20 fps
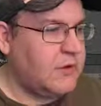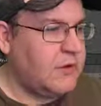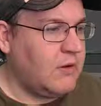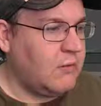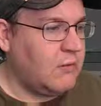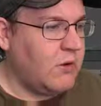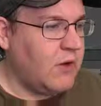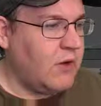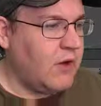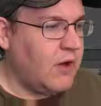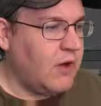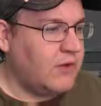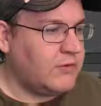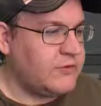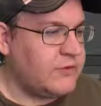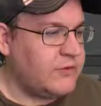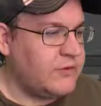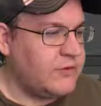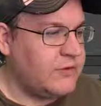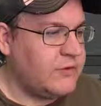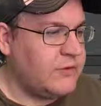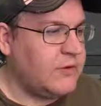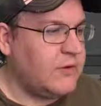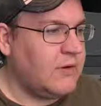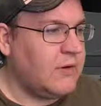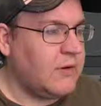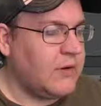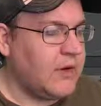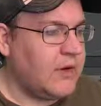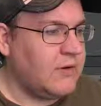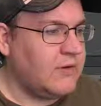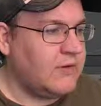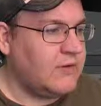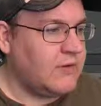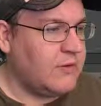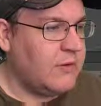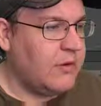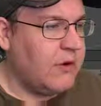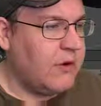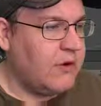Well, Alt. Okay,
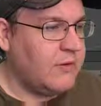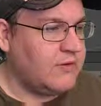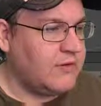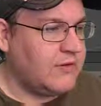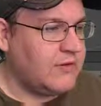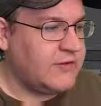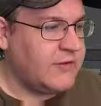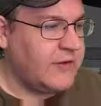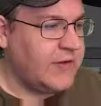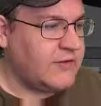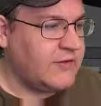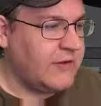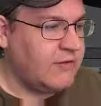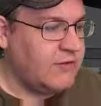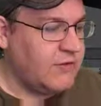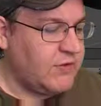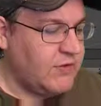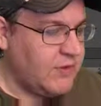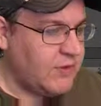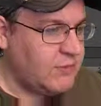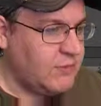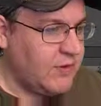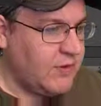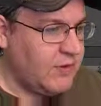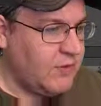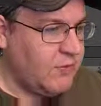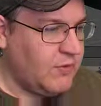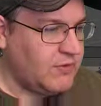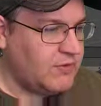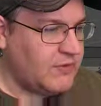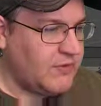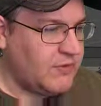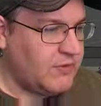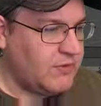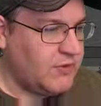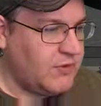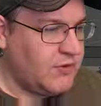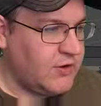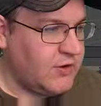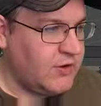so Alt deselects everything but what's
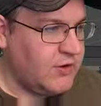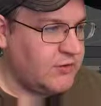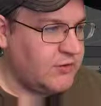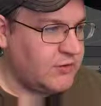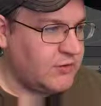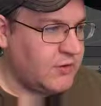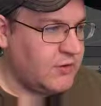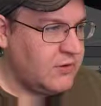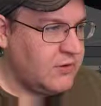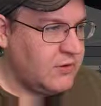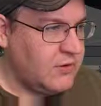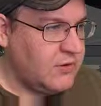under the cursor.